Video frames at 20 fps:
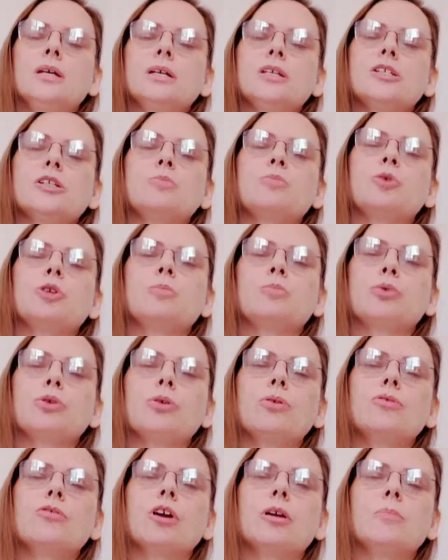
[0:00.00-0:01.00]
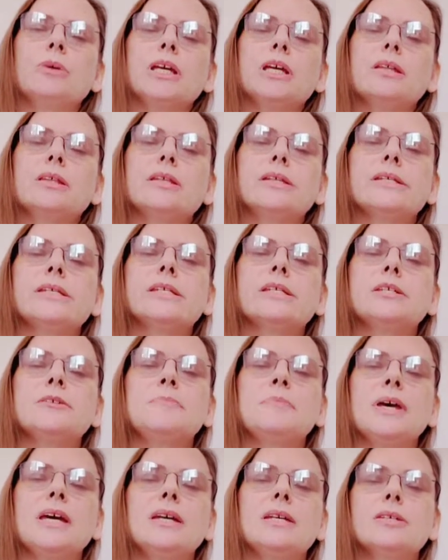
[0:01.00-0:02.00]
Some reprogramming in this
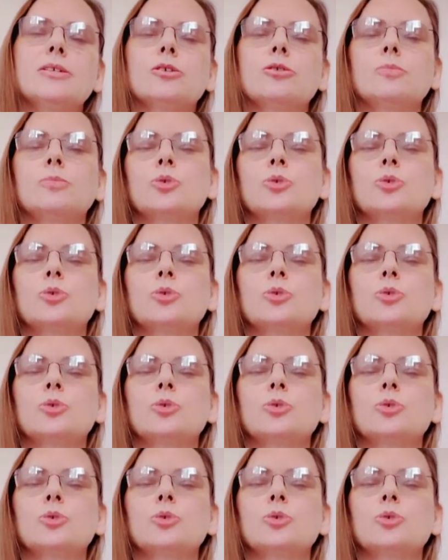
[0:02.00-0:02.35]
space.